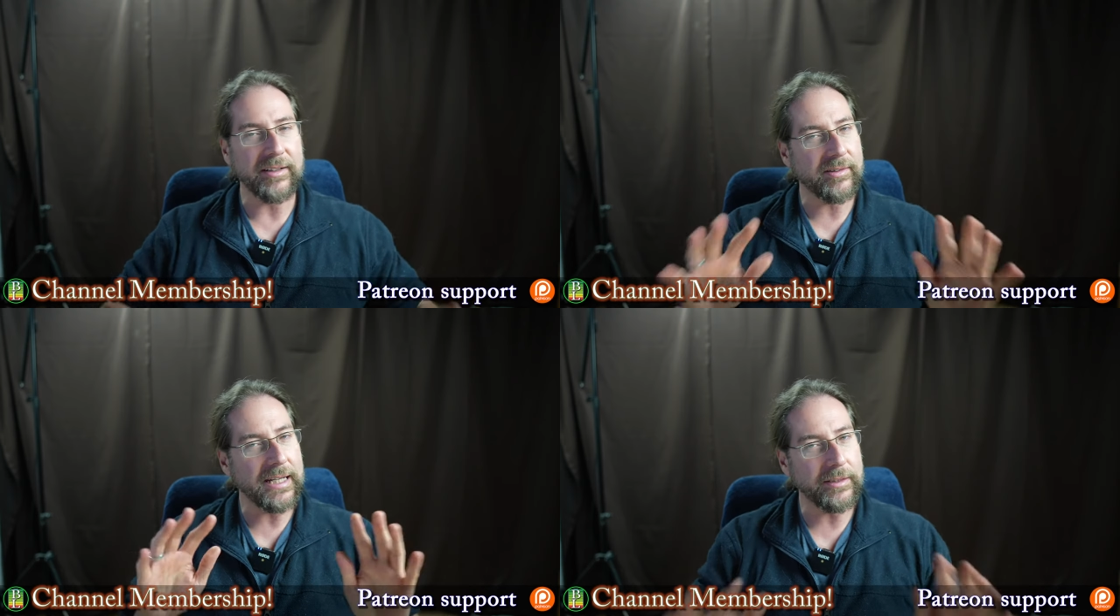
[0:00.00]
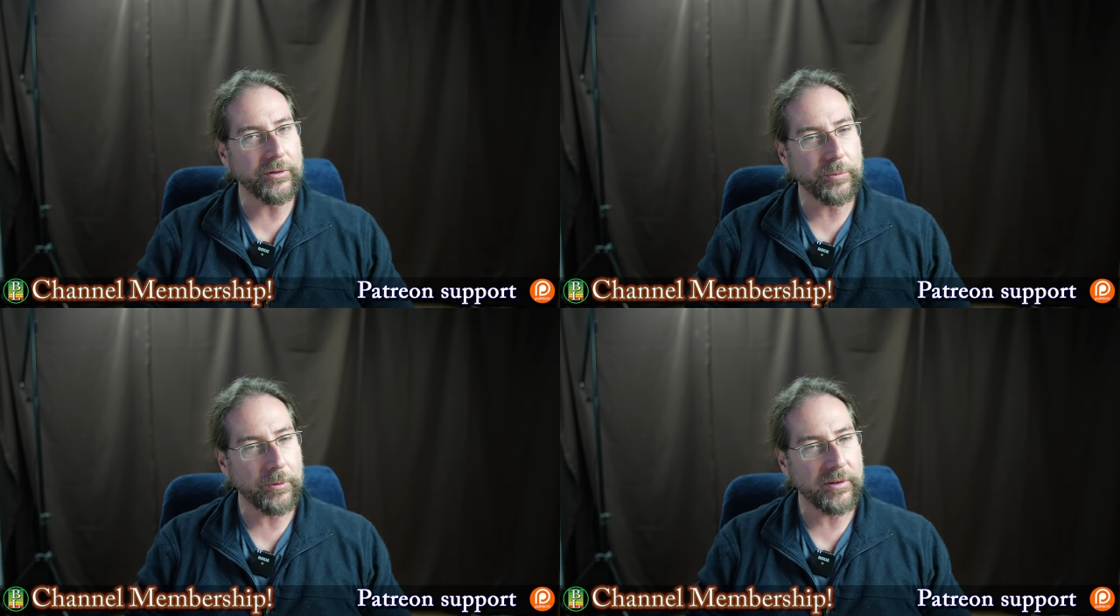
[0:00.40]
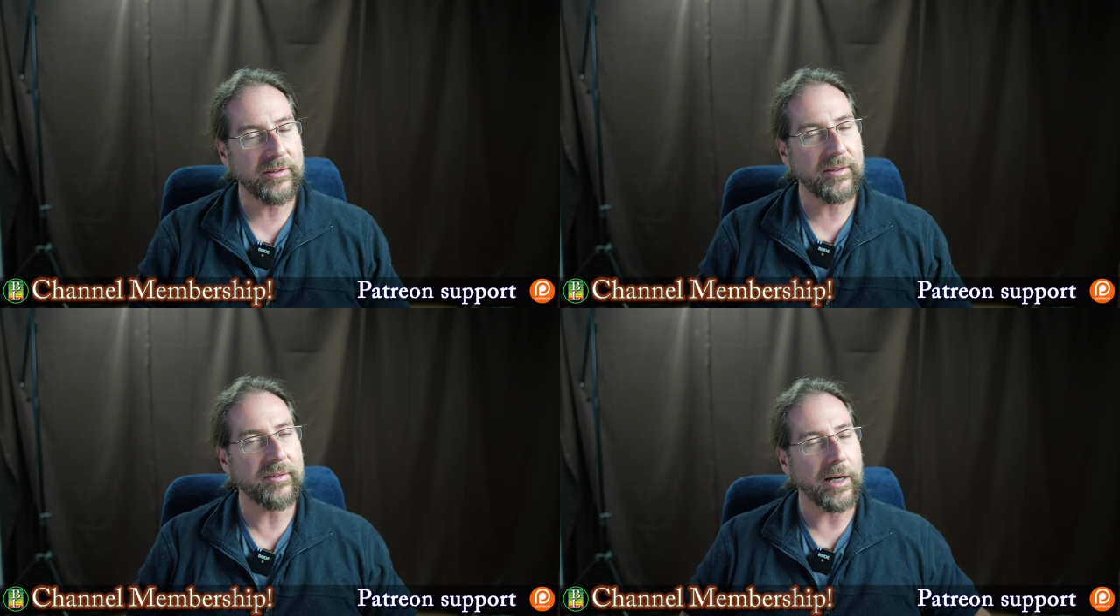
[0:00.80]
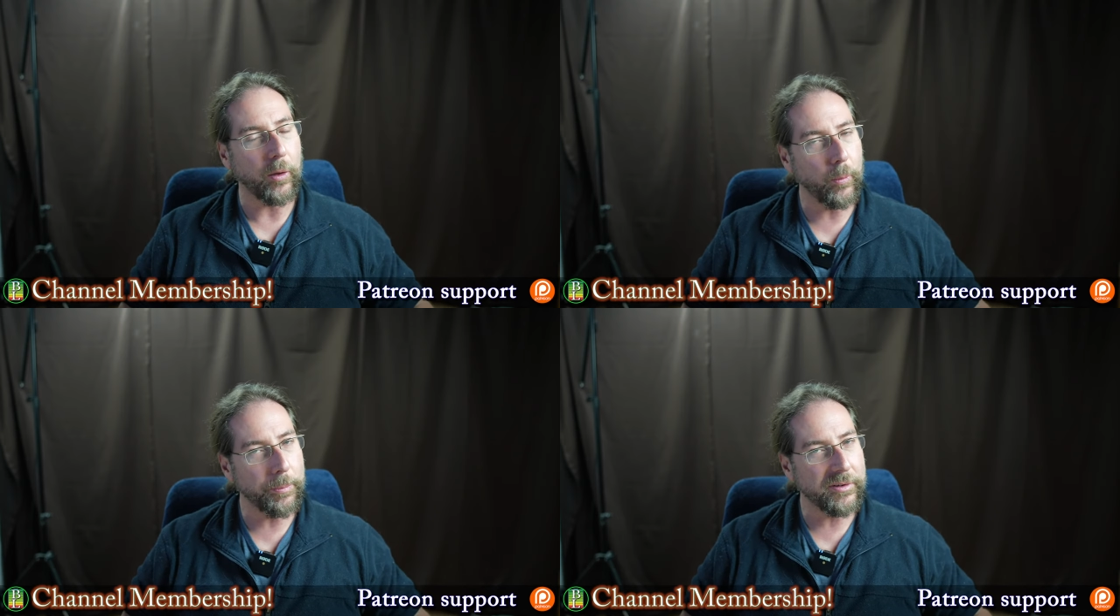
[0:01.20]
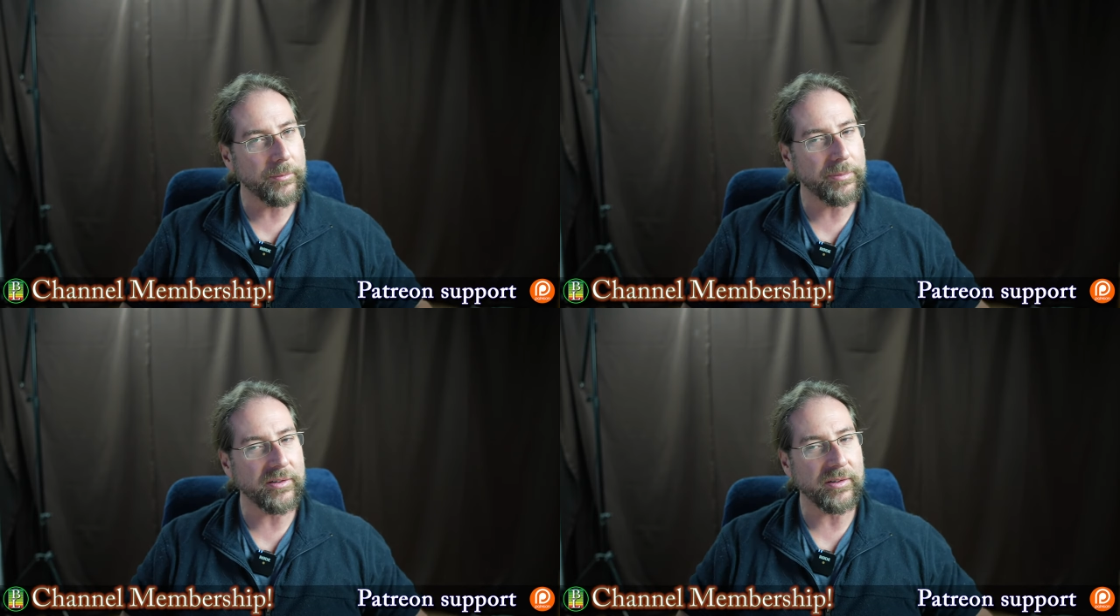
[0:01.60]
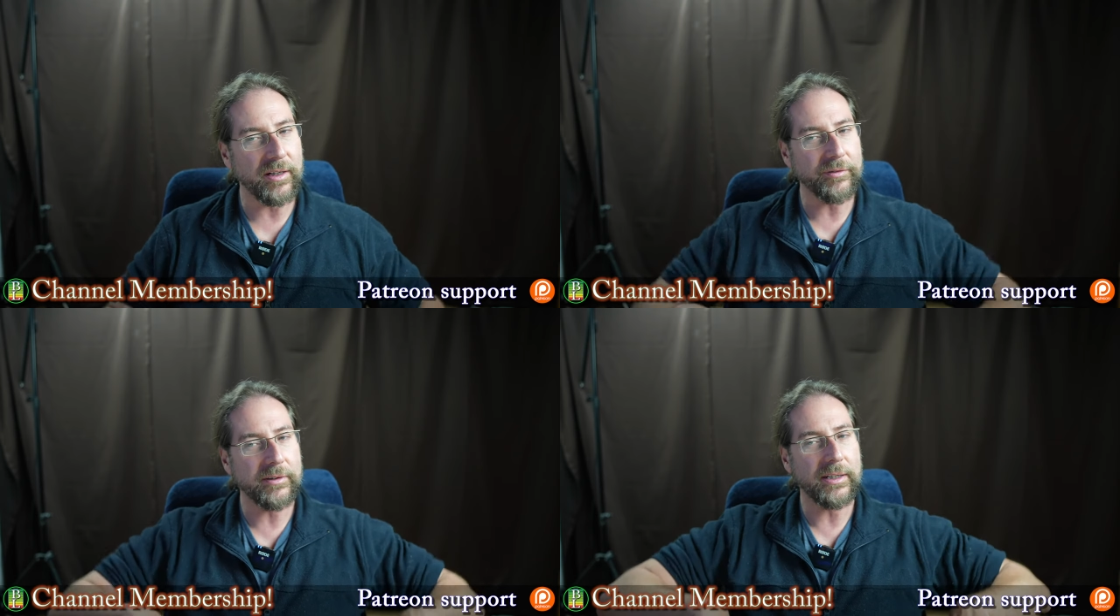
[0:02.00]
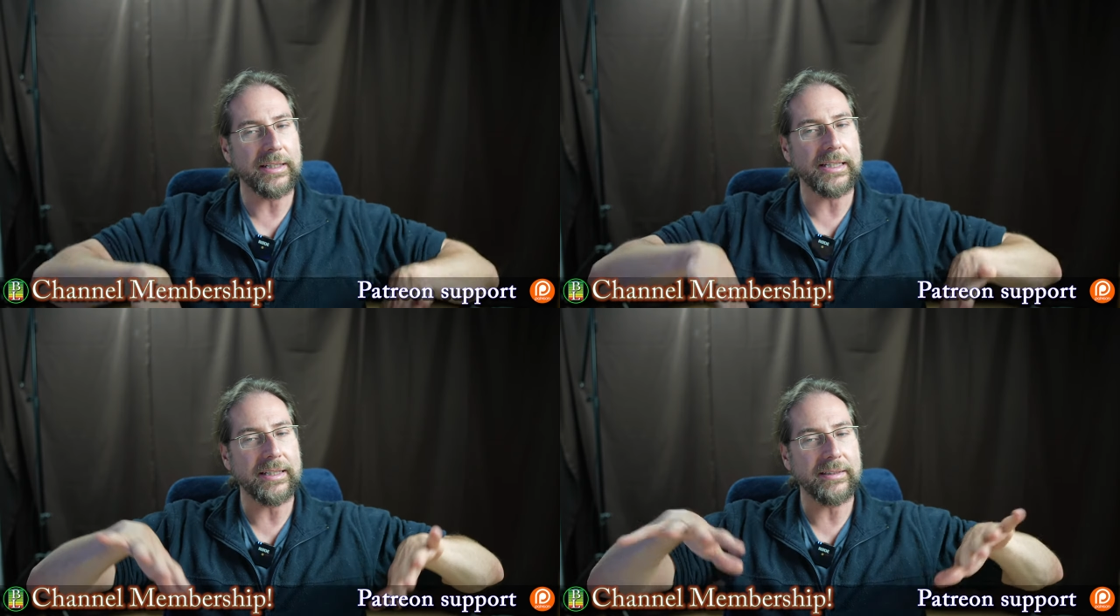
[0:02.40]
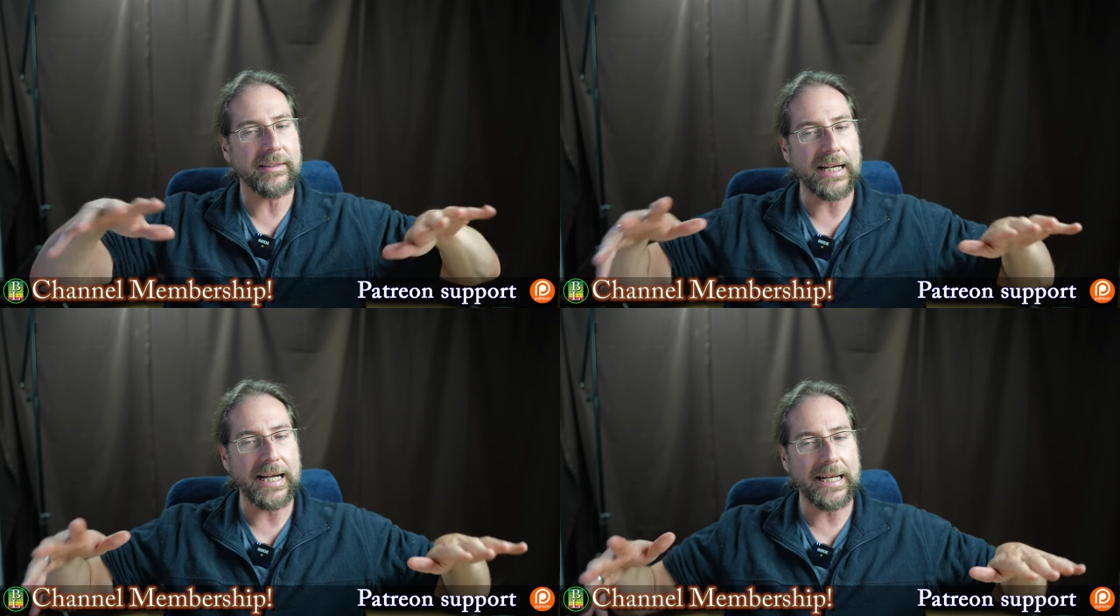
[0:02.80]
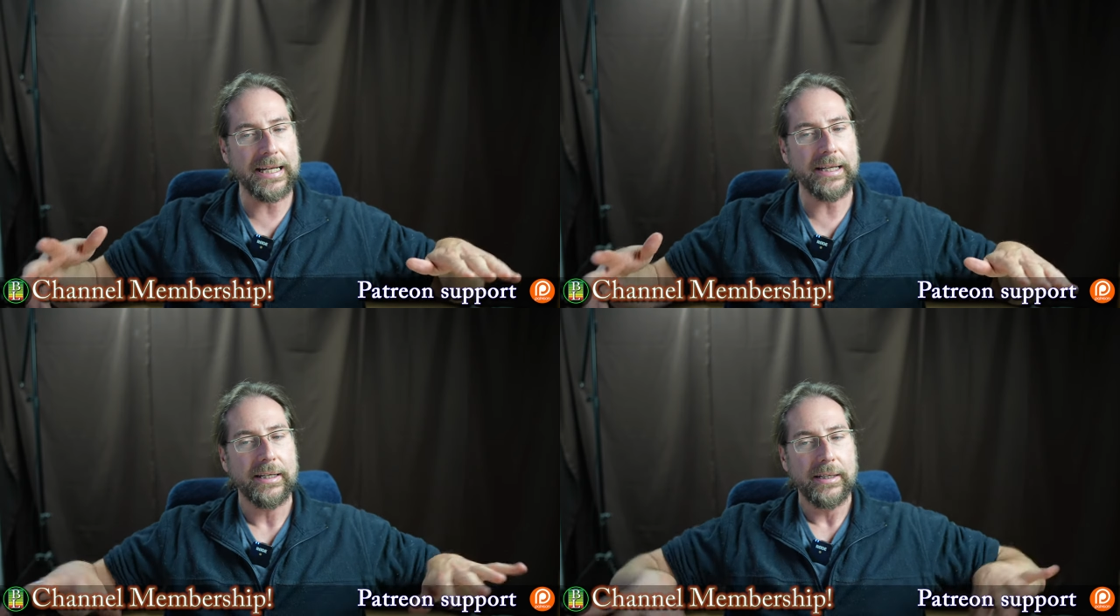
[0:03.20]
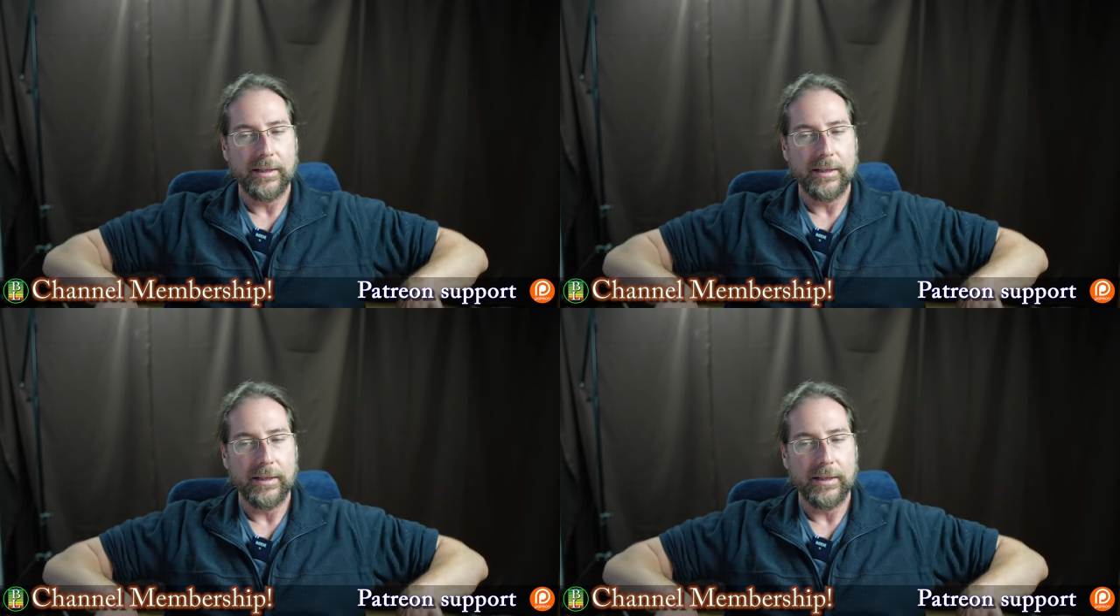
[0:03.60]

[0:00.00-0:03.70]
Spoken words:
It's not the sport seats. I hope it's a bit softer and not that high.